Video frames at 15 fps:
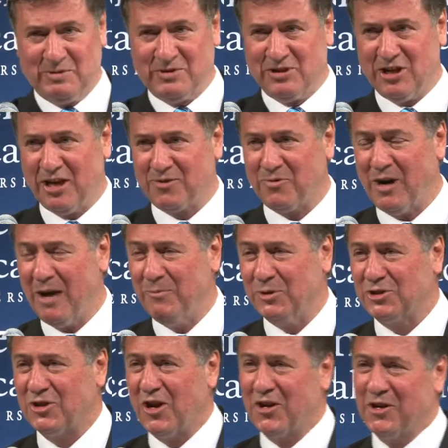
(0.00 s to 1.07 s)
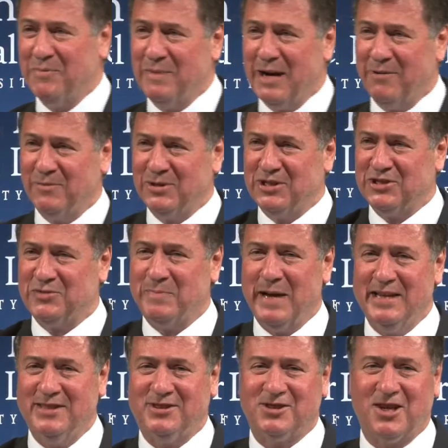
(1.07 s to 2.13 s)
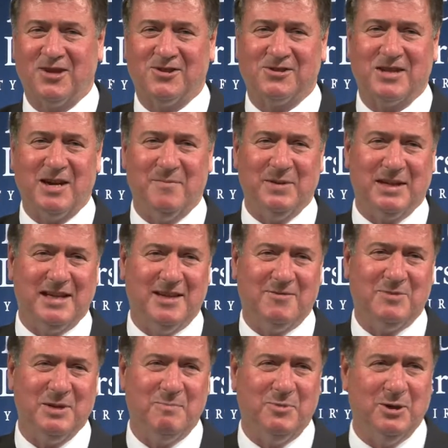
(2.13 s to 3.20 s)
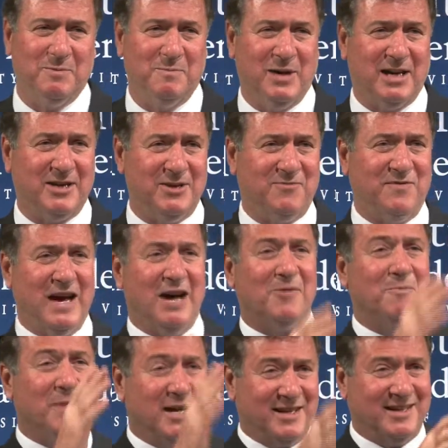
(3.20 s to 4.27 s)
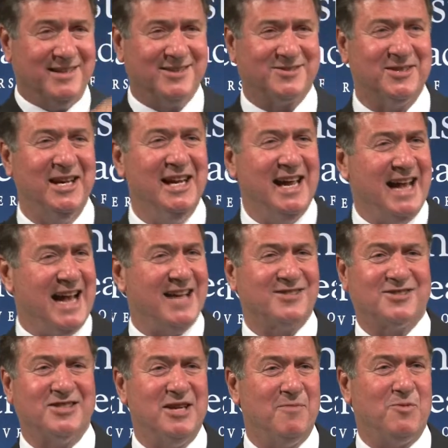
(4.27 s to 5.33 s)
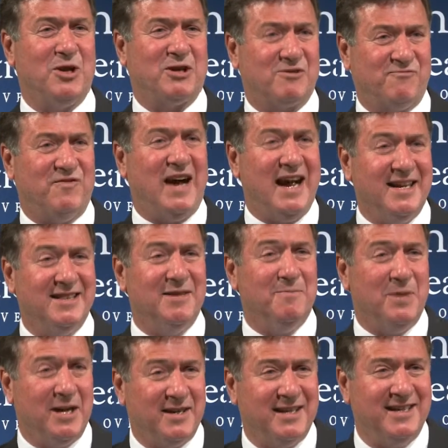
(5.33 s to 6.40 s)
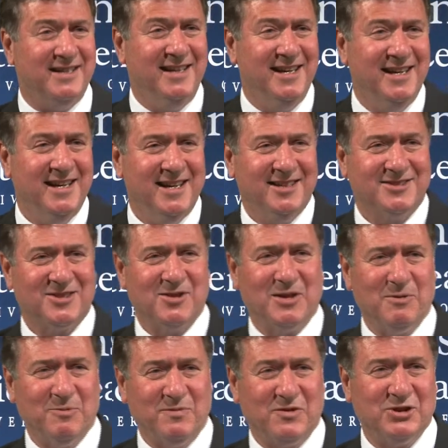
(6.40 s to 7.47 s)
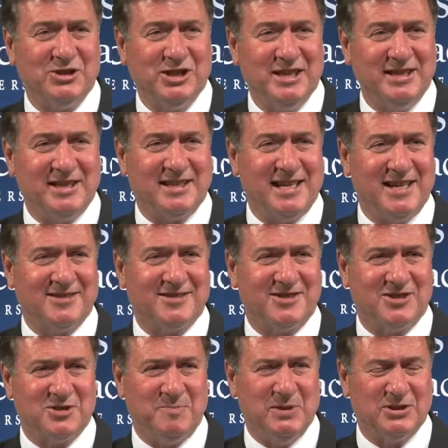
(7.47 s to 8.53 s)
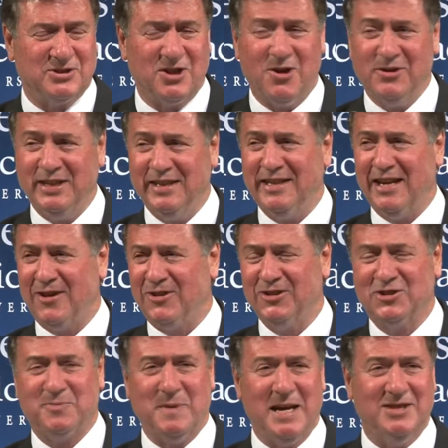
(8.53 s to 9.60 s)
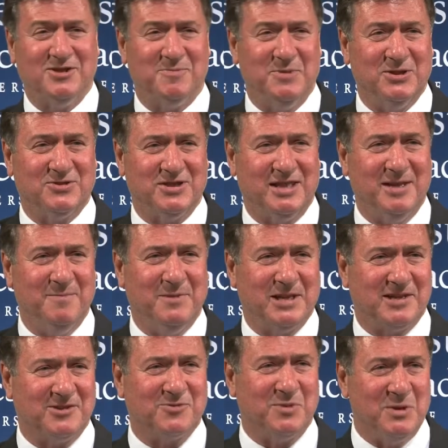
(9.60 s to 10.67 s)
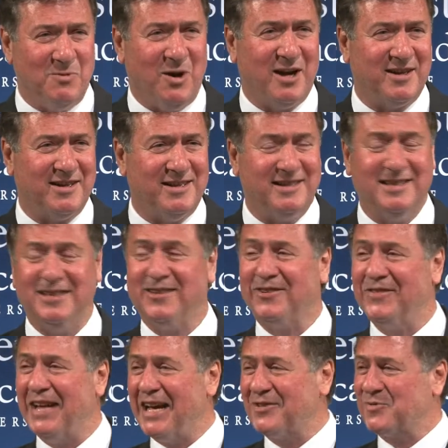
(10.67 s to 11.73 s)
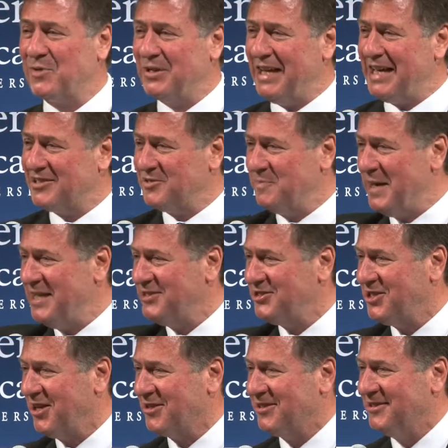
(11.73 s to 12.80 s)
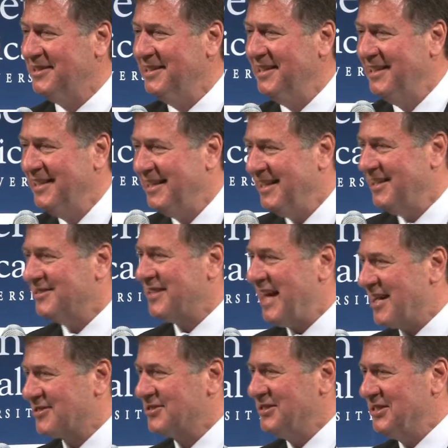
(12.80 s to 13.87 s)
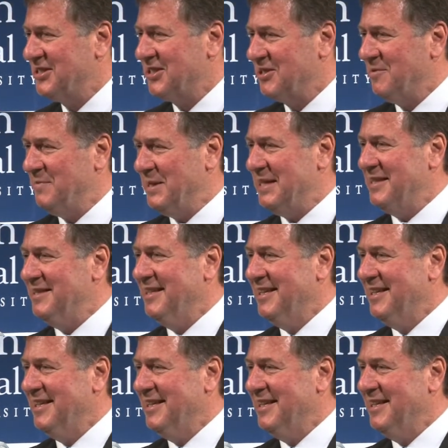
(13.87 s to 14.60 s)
Chuck Robb was talking about with the space shuttle coming in, we put money, found money. Ask Timrick, find the money so that Virginia gets the Smithsonian Air and Space Museum, because we wanted it here, and that's where that space shuttle is actually going to be